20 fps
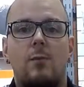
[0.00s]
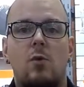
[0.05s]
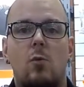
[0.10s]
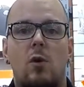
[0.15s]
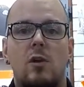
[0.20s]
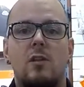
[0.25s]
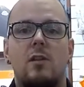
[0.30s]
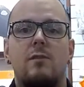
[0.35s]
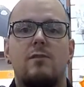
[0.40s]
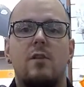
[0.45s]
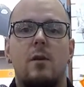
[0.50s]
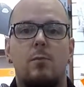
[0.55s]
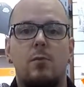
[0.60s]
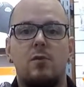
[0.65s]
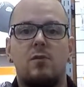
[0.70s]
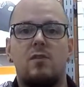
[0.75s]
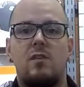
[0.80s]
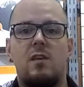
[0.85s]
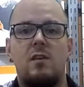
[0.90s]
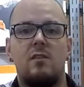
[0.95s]
you wanna lift up your
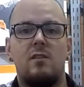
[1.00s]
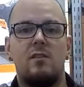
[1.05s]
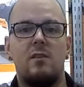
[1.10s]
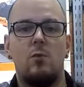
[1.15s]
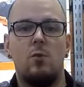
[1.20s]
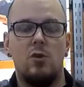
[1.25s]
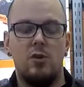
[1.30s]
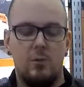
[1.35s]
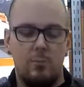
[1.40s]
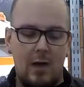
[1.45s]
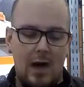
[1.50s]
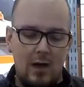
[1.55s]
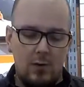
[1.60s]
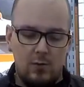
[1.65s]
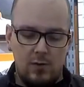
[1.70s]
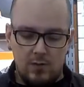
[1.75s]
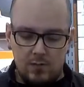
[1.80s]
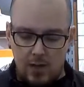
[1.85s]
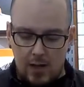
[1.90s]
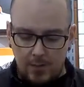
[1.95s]
seat and see where your
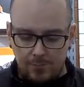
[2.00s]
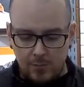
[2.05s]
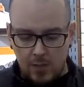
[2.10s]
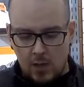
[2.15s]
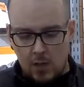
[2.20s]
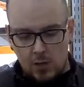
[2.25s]
battery's at.